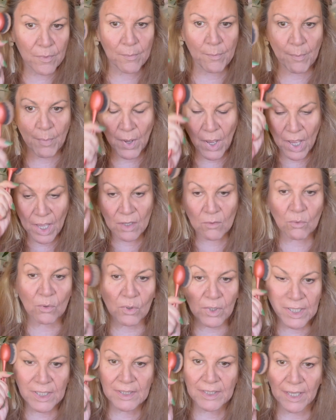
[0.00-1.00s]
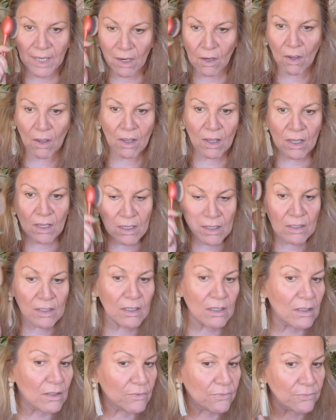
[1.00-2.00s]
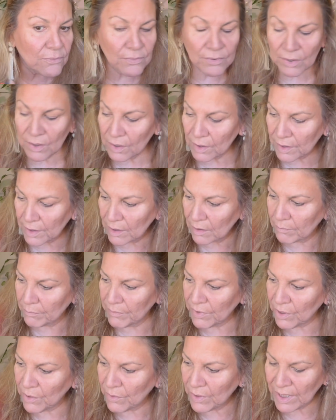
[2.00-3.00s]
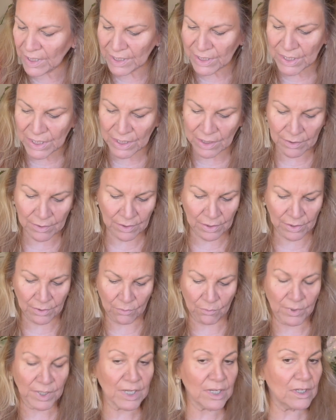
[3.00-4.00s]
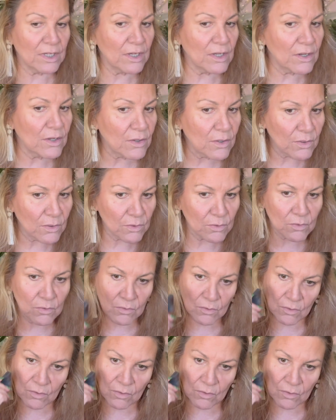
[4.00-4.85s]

but we'll get that off. A little muted. There we go.